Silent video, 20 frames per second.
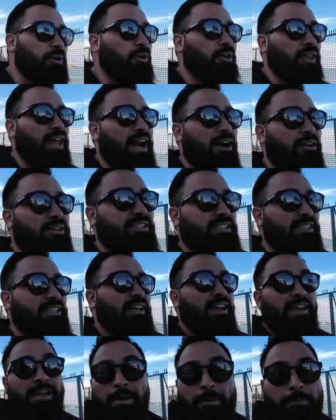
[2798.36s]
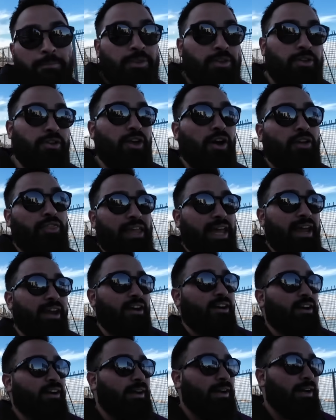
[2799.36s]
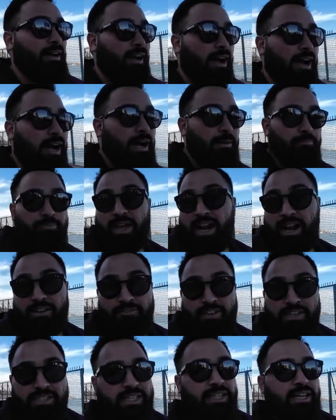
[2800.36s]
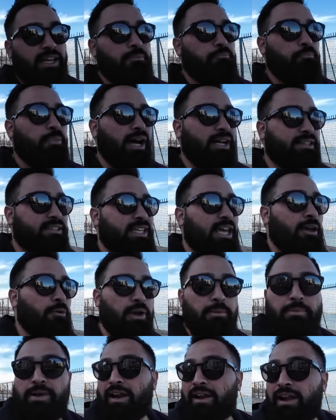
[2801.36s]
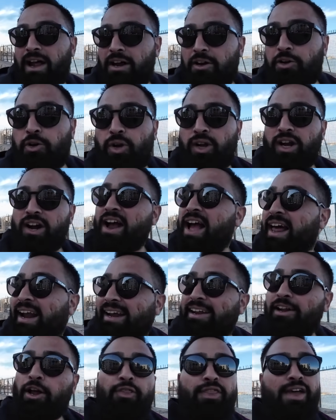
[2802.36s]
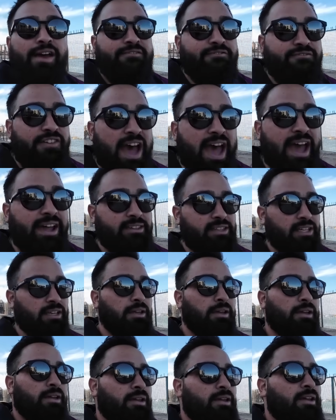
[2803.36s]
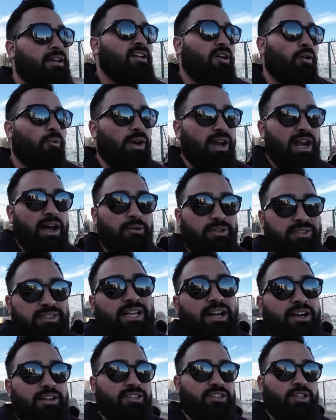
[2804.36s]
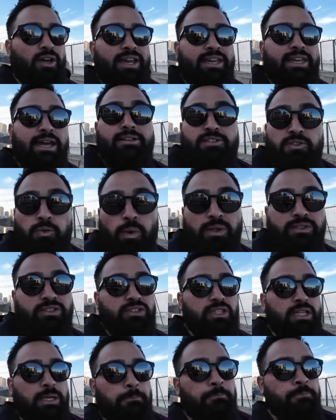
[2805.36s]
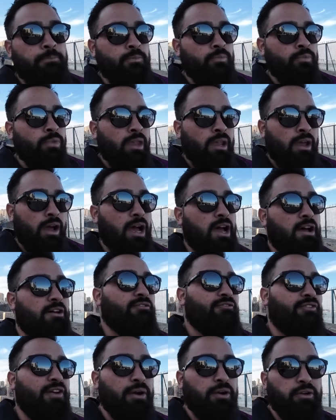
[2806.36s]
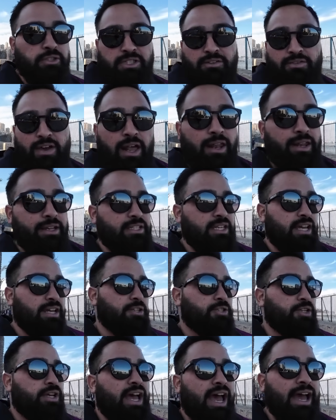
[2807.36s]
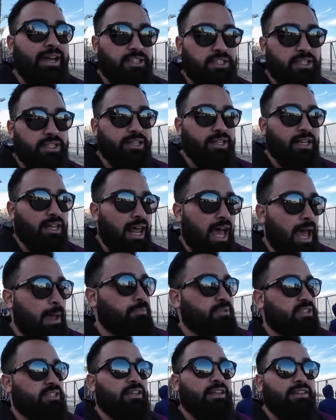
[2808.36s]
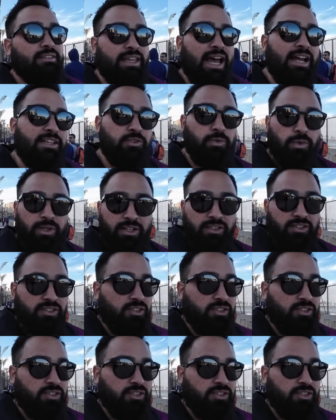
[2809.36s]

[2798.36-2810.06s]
cool that I was, you know, there, that I visited, but it would have been a lot cooler had I known that fact when I was there. So I guess once the pharaohs of Alexandria actually collapsed, that's when the